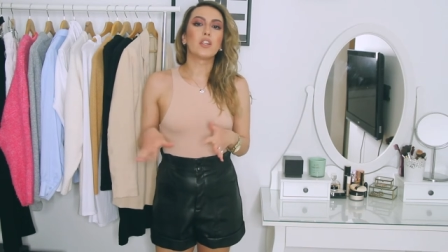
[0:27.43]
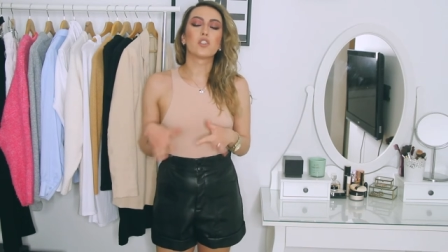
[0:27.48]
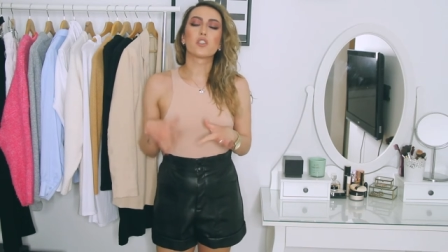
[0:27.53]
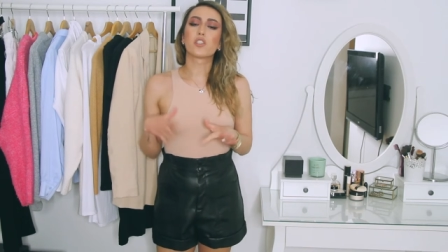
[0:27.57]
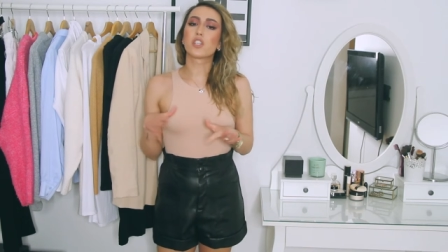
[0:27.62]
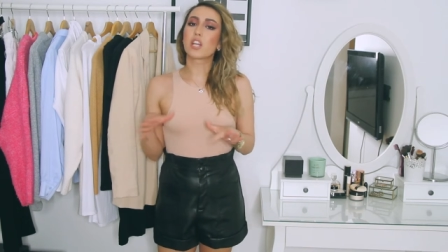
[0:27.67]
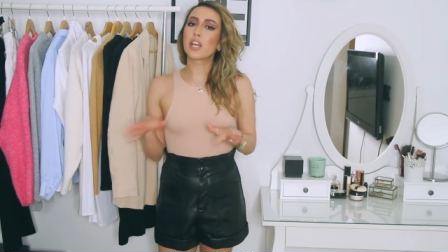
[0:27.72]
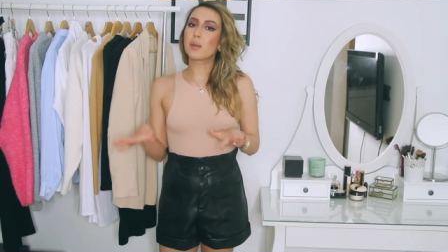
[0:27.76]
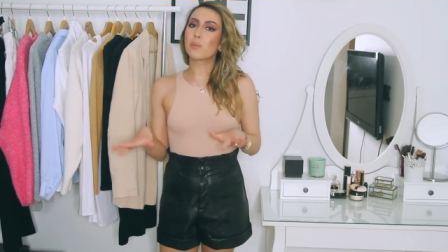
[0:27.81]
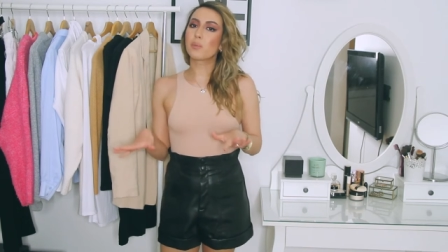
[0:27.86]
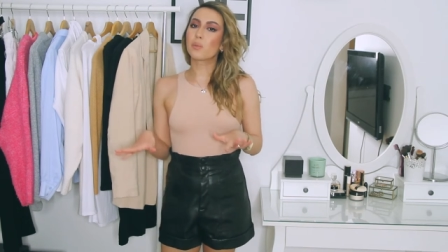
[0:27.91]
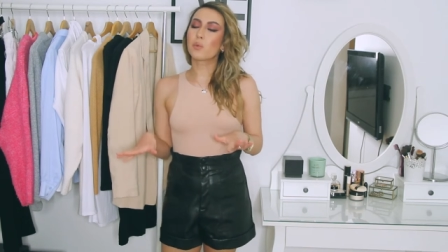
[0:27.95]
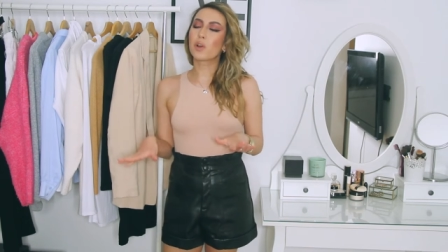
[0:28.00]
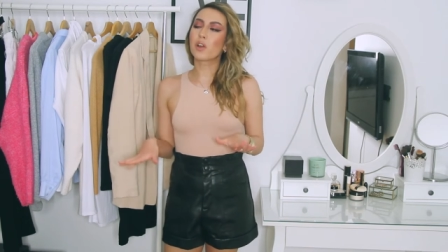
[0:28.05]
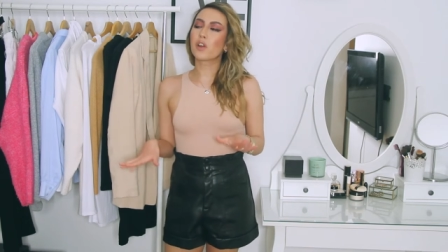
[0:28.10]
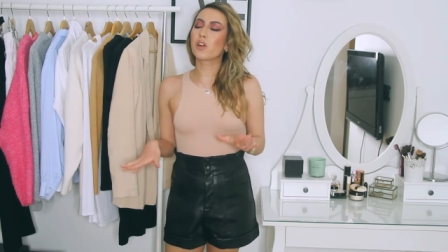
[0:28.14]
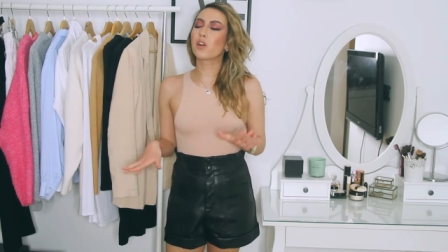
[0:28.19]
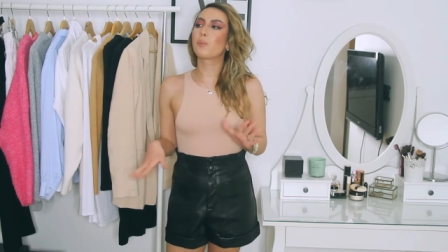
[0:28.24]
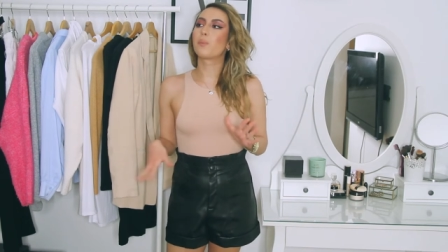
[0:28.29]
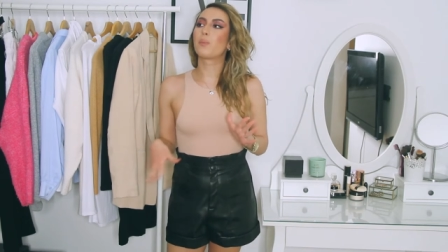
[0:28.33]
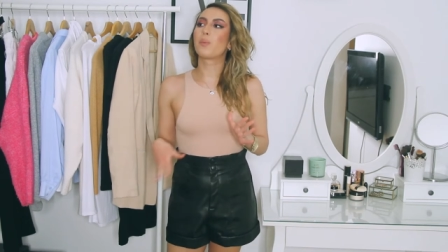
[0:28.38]

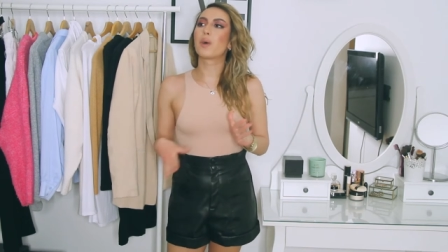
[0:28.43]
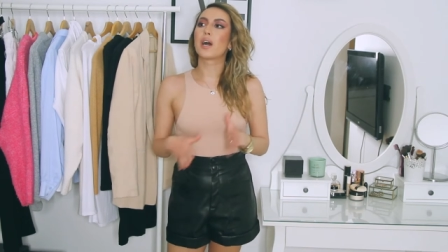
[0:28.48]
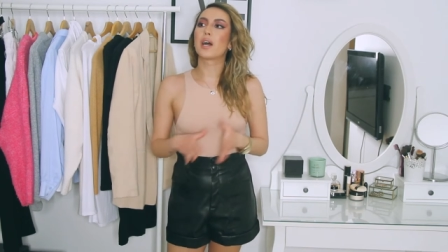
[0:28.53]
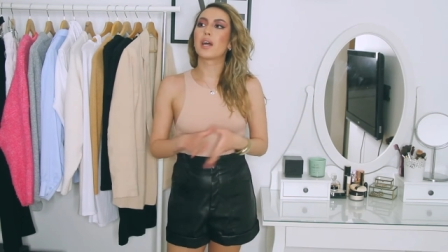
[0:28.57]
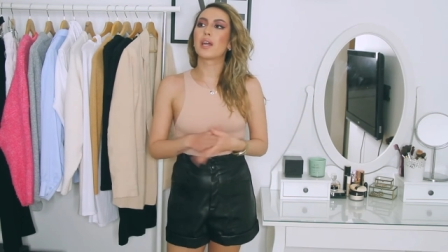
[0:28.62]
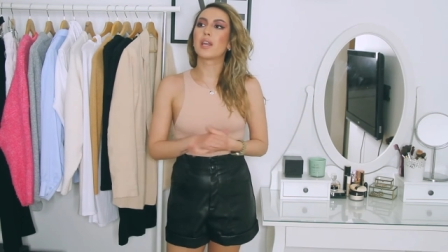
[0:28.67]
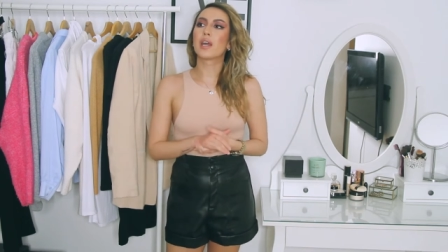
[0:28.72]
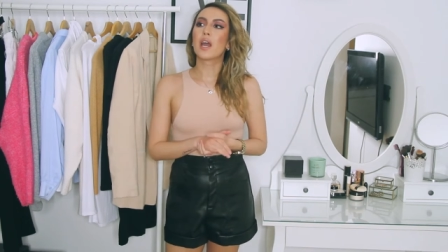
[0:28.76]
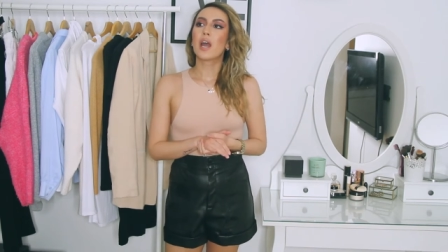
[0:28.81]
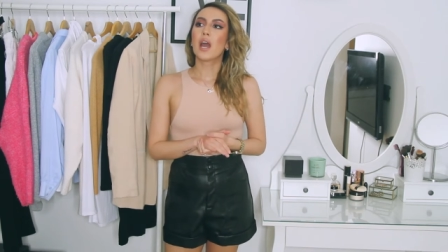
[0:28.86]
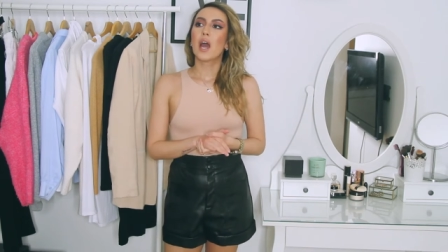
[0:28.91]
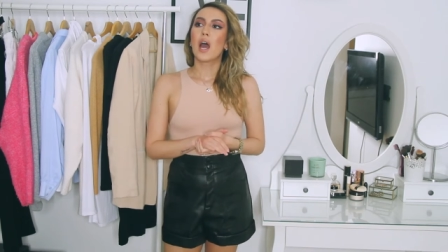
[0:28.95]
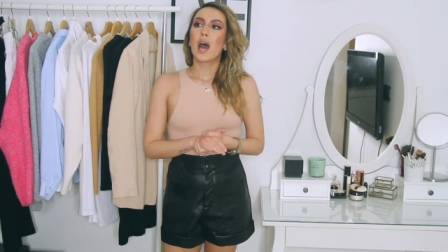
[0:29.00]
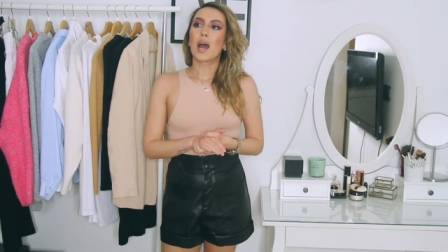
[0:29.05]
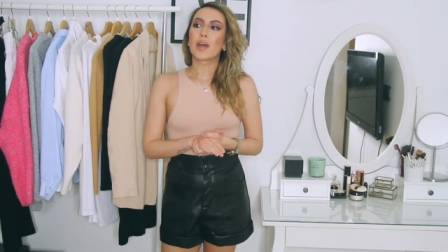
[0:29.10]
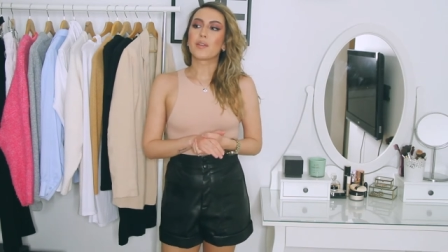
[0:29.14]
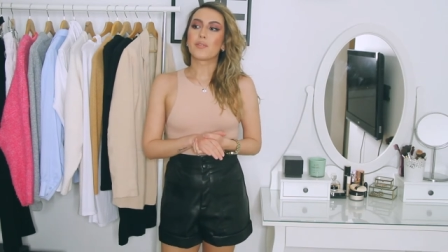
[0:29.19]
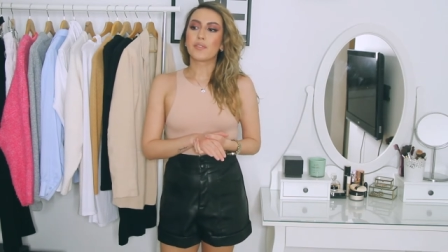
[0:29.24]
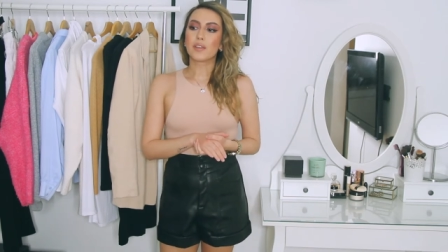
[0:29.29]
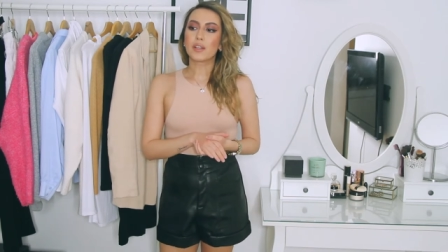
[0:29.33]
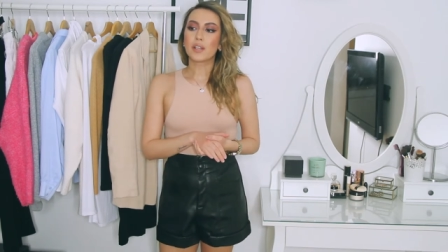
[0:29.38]
shapewear, but
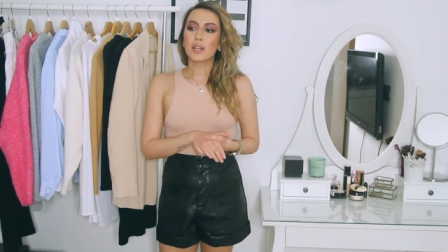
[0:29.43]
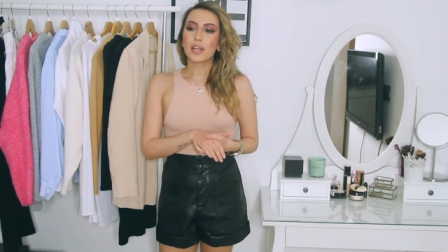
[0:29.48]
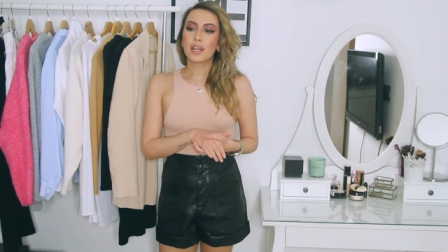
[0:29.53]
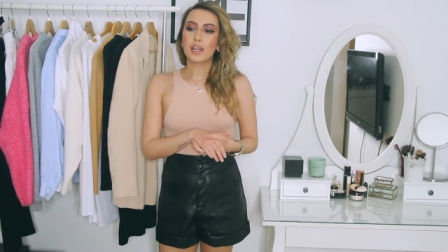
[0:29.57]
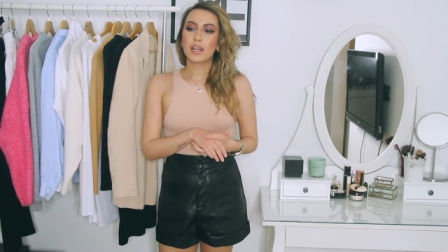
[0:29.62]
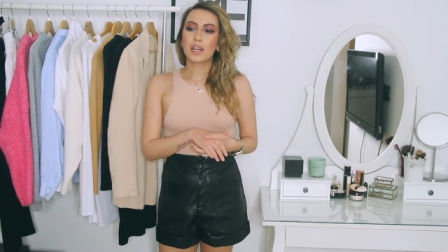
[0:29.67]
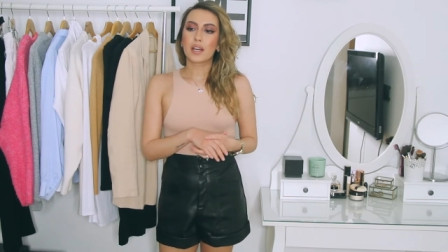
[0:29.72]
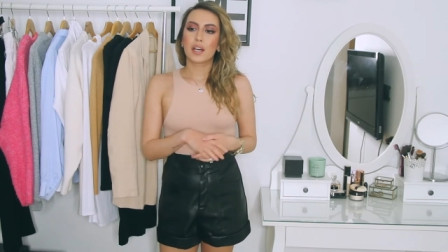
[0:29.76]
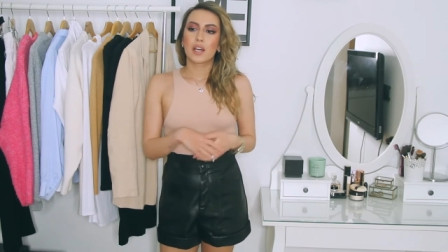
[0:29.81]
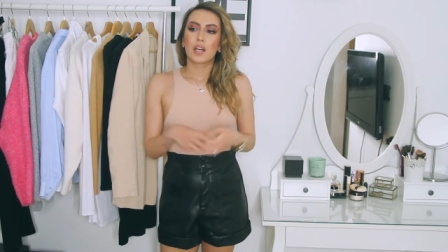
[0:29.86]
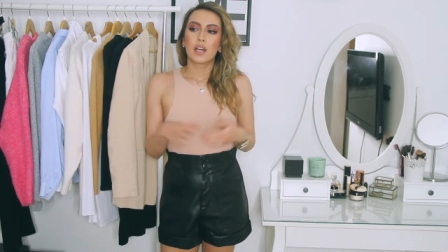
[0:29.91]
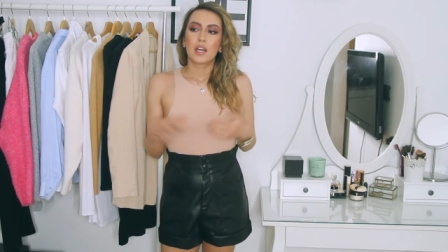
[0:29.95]
I feel like